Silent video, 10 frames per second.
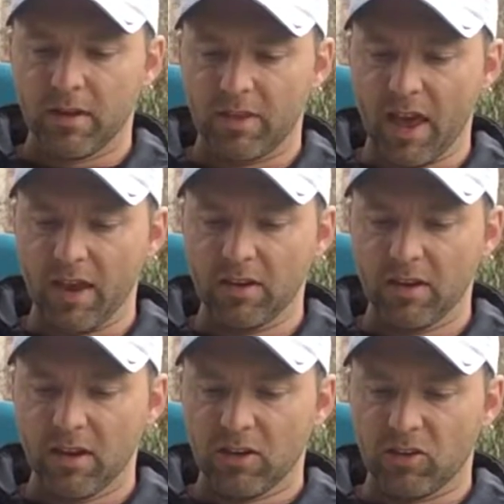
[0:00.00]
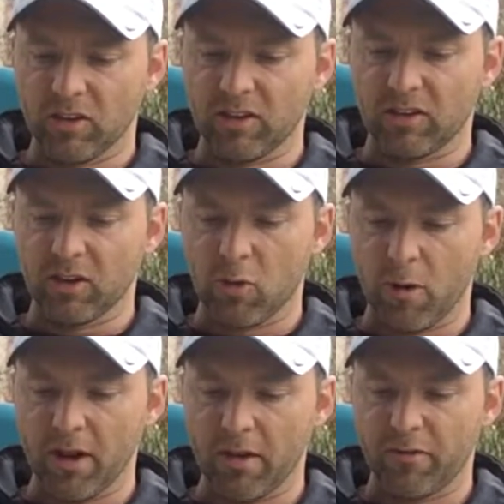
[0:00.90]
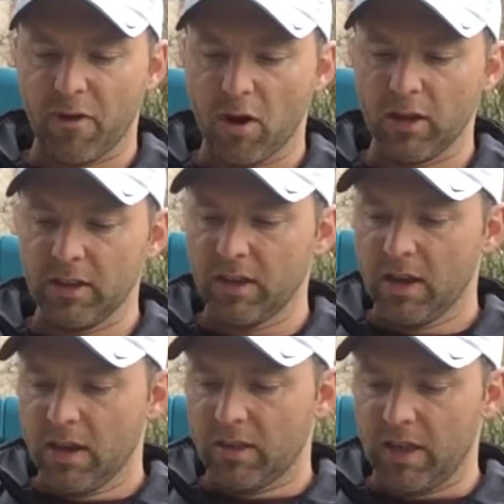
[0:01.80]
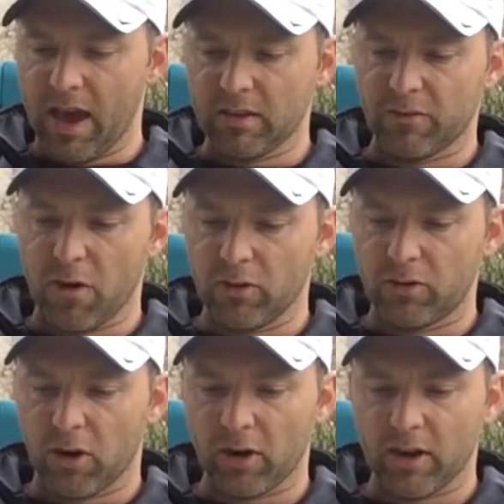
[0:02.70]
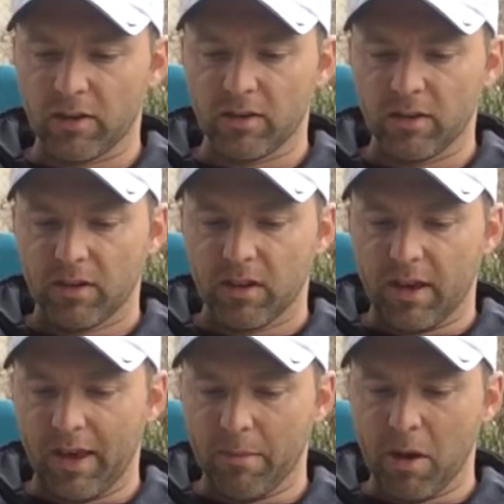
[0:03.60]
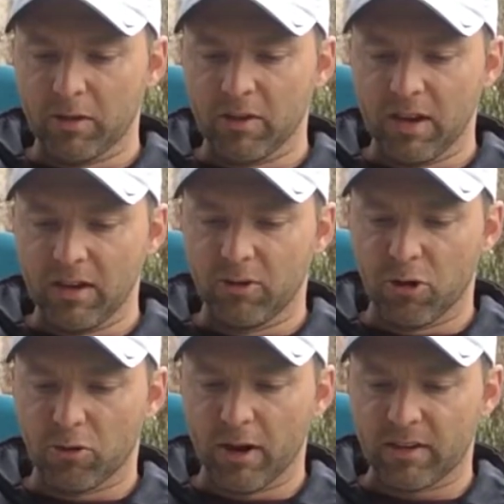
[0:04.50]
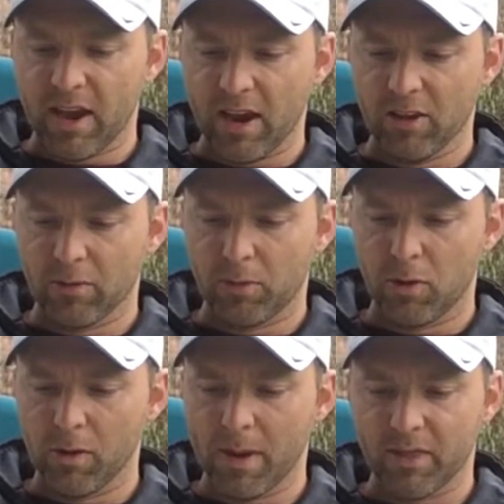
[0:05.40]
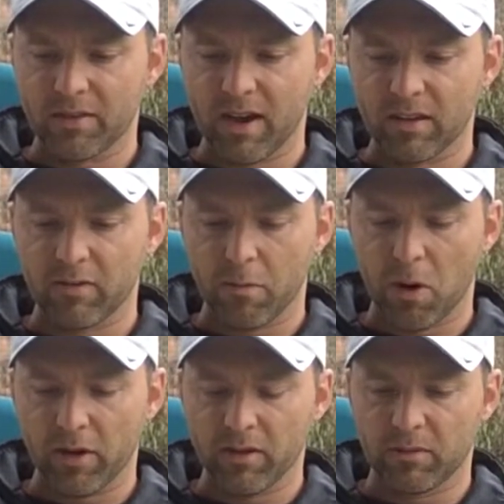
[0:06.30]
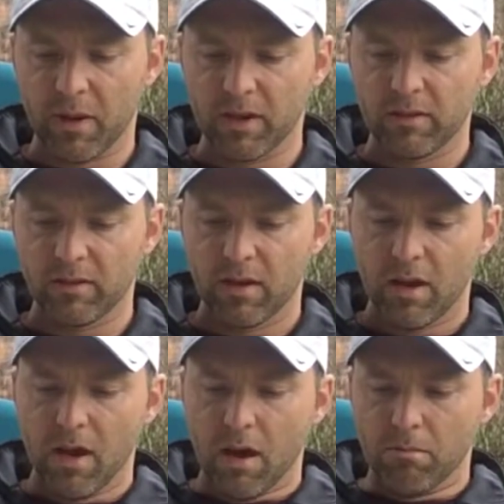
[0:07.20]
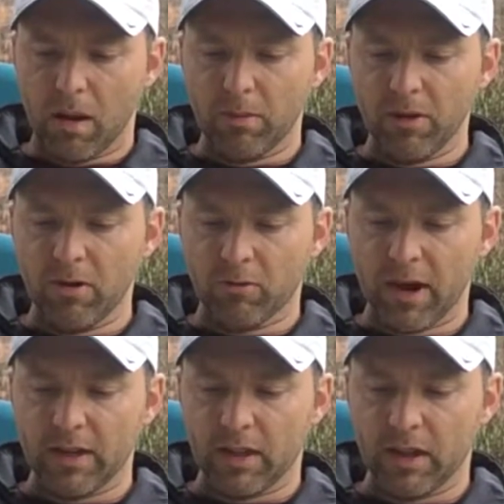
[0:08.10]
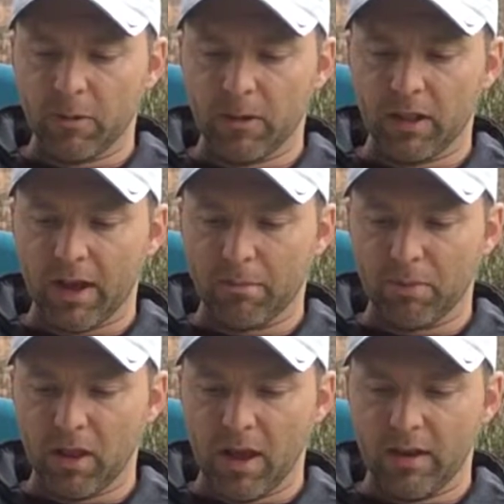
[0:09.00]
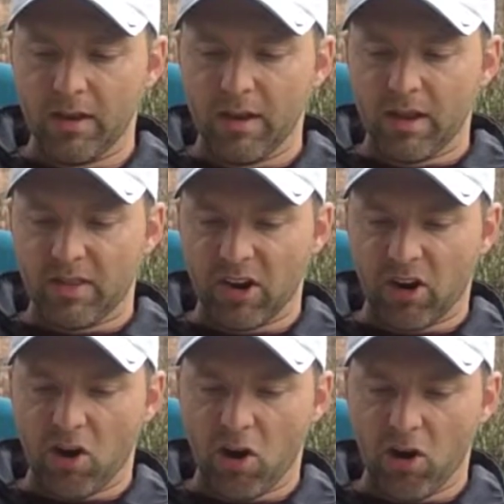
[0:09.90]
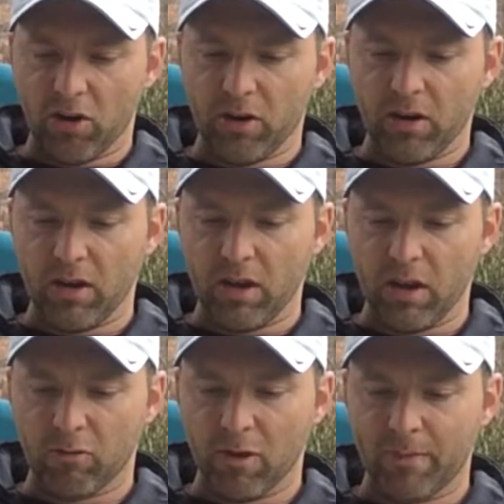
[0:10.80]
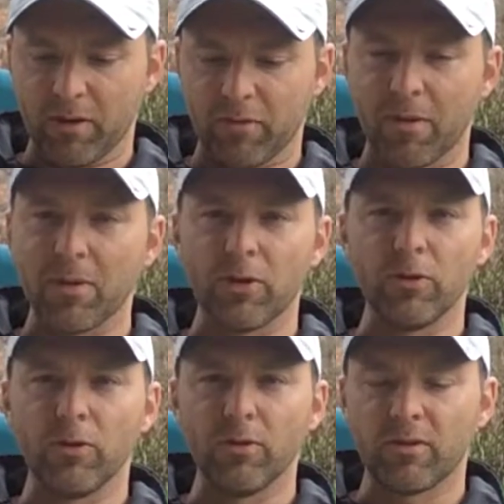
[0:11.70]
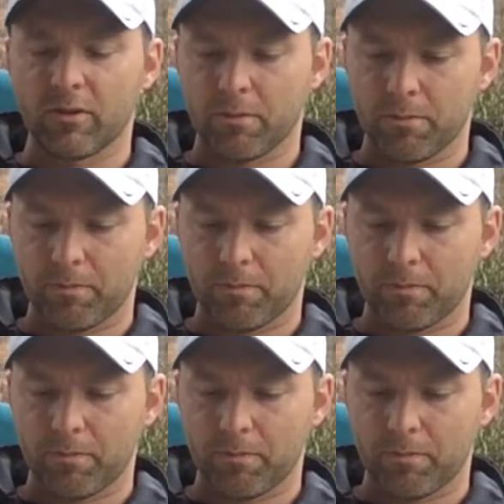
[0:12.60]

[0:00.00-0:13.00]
Then, just as the coin had fallen, the asphalt darkened. It melted into a rectangular pool about the size of a parking space, bubbling red liquid like blood. Then a car erupted from the ooze.